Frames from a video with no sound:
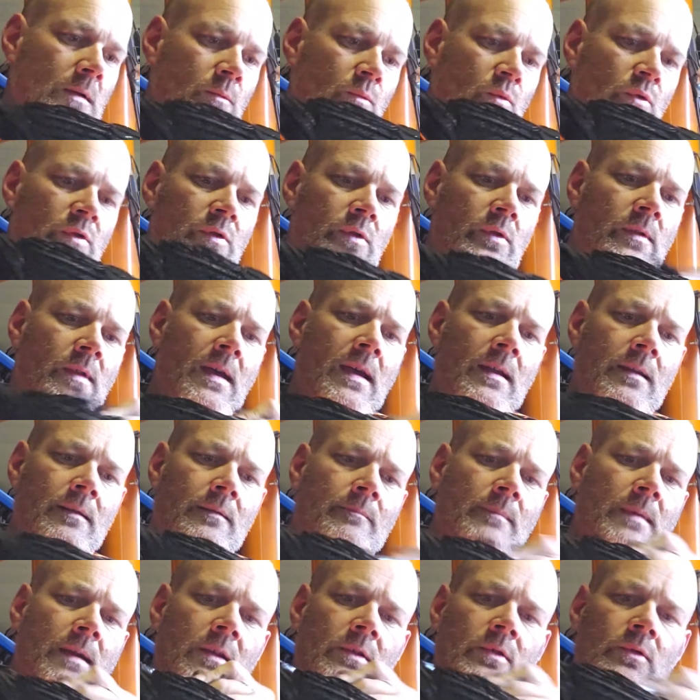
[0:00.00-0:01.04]
we'll do that.
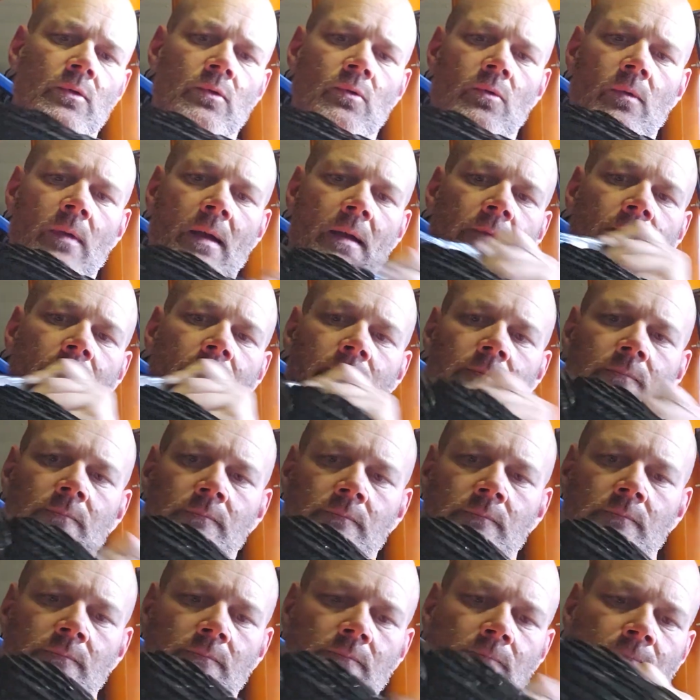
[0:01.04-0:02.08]
Make sure all that
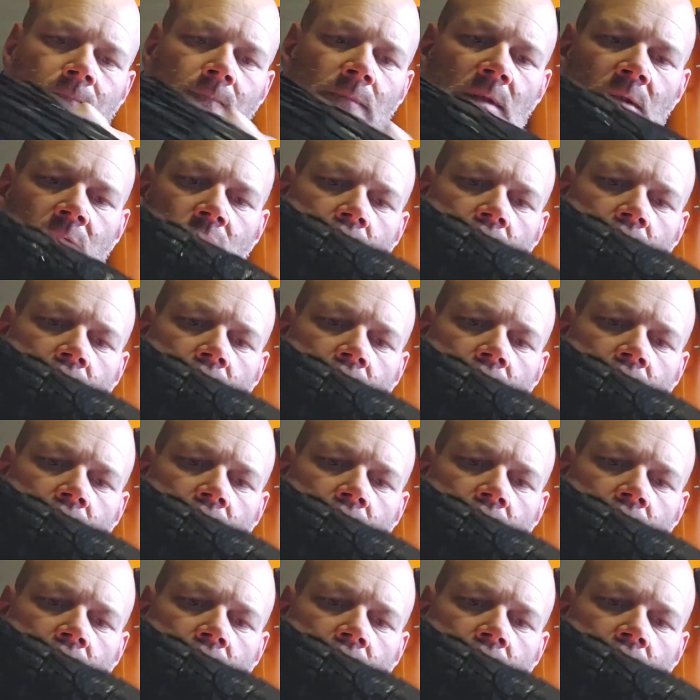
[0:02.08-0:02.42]
has